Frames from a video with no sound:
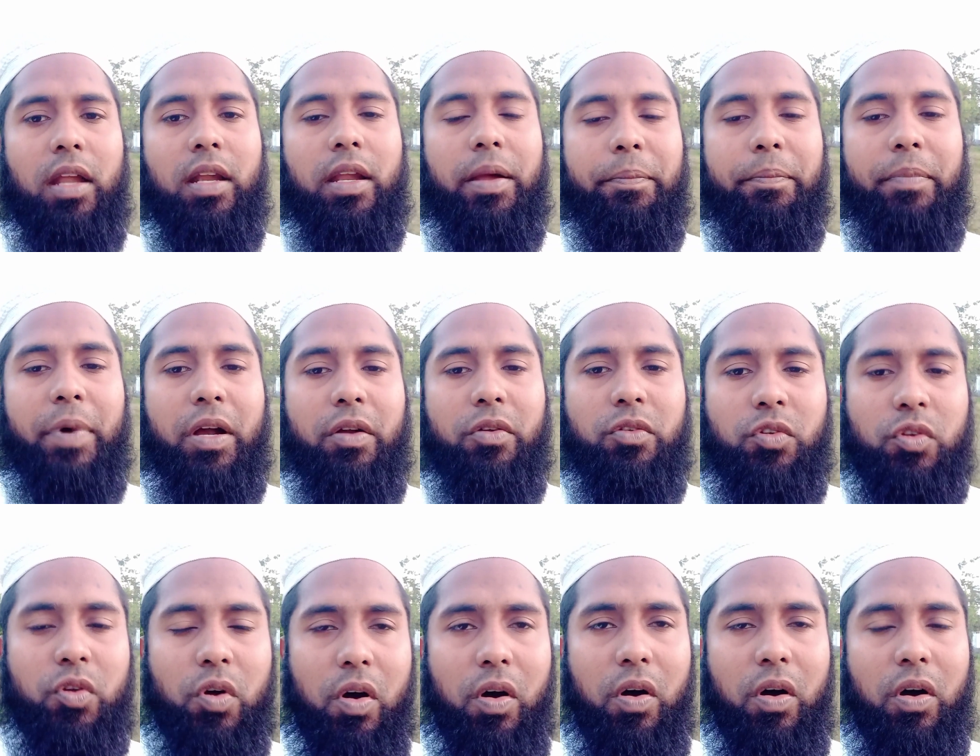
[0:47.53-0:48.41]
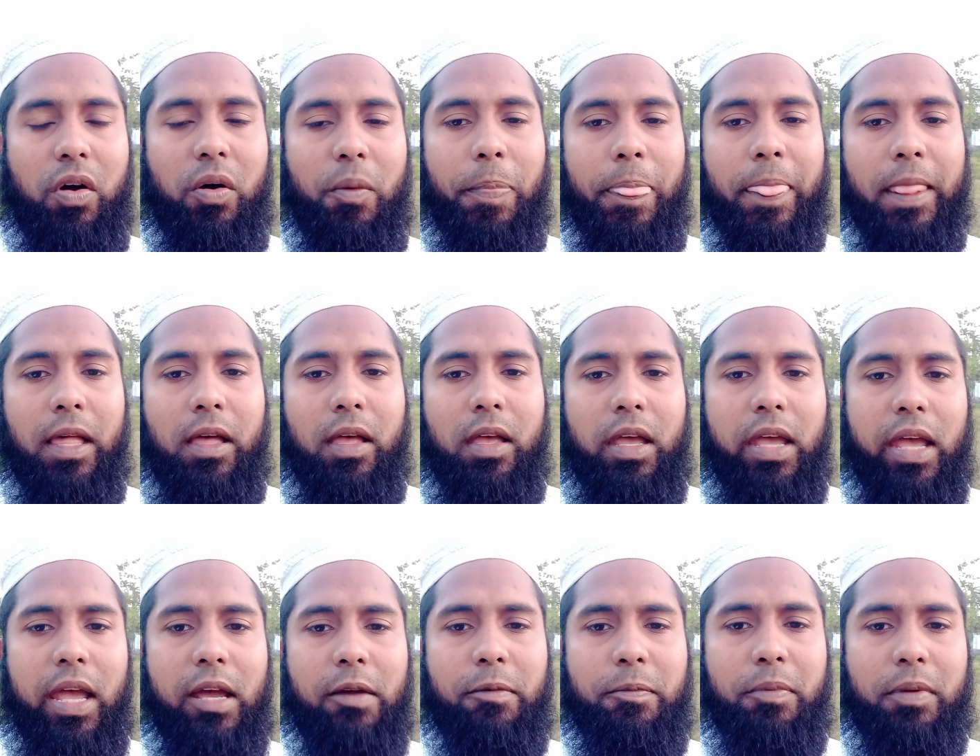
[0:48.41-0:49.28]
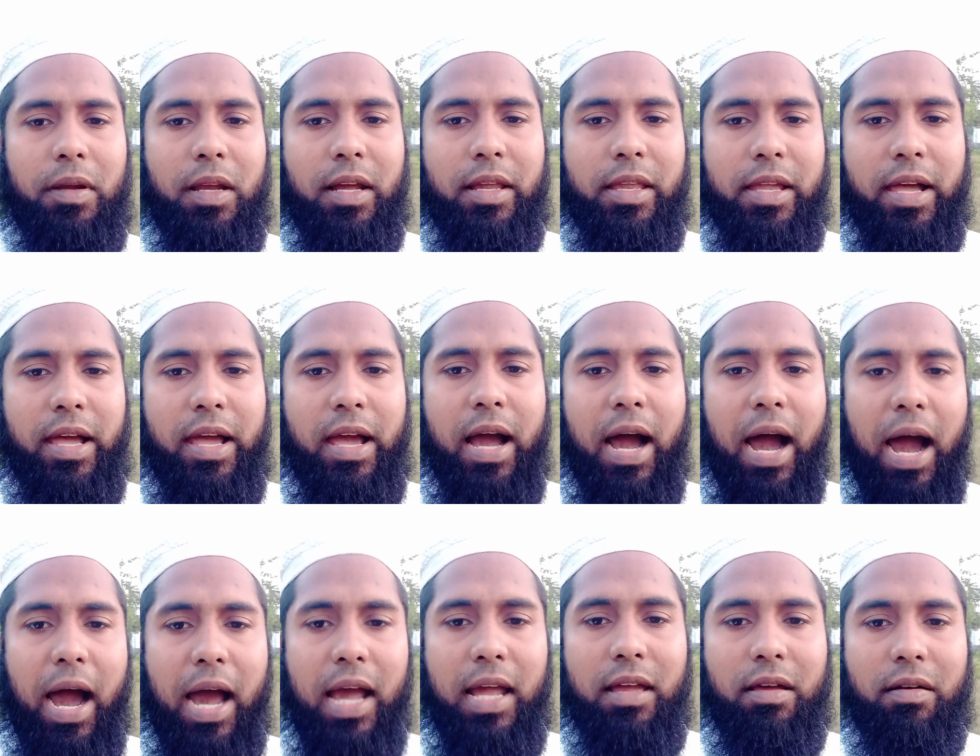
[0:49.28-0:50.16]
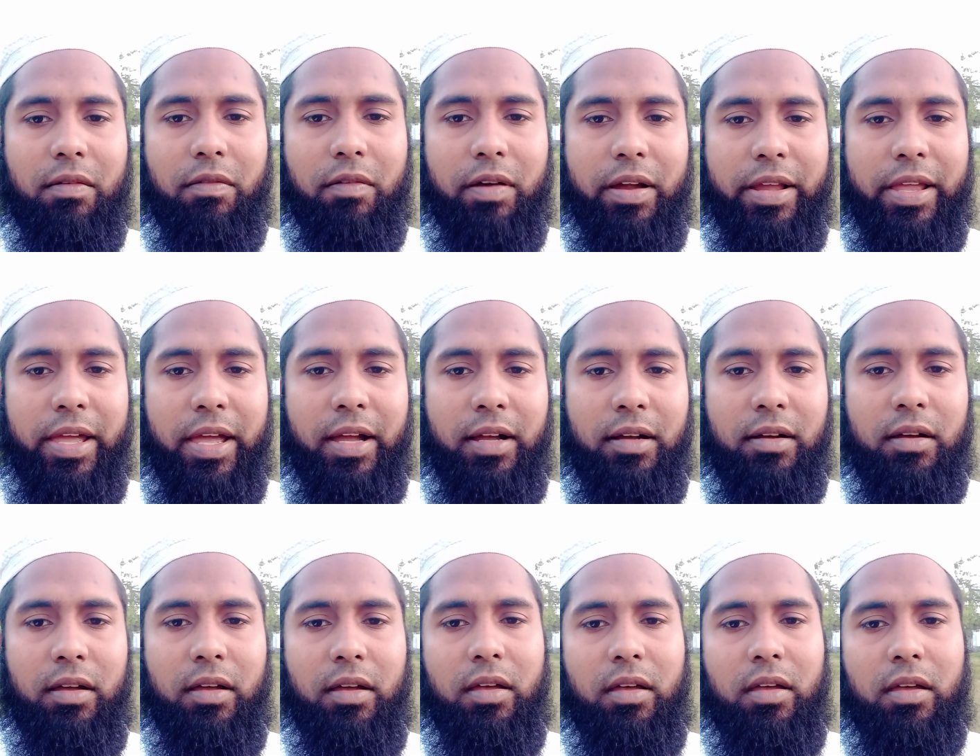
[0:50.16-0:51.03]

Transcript: Number 2, every day I reading